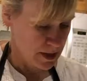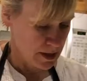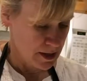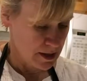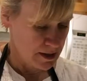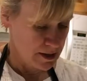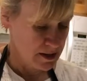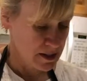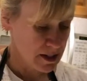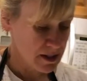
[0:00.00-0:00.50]

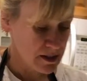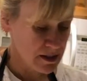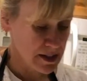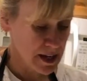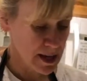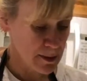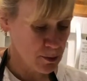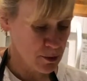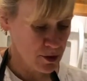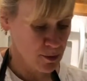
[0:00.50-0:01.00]
6
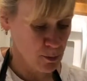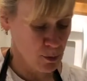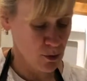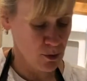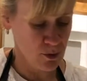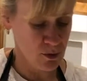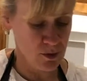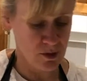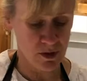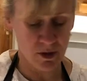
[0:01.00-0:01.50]

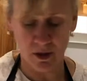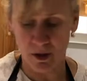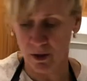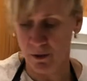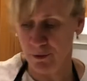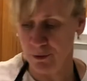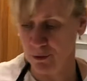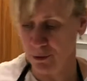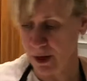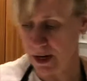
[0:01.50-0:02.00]
tablespoons
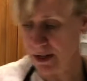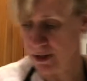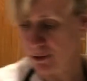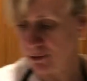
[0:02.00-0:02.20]
of grated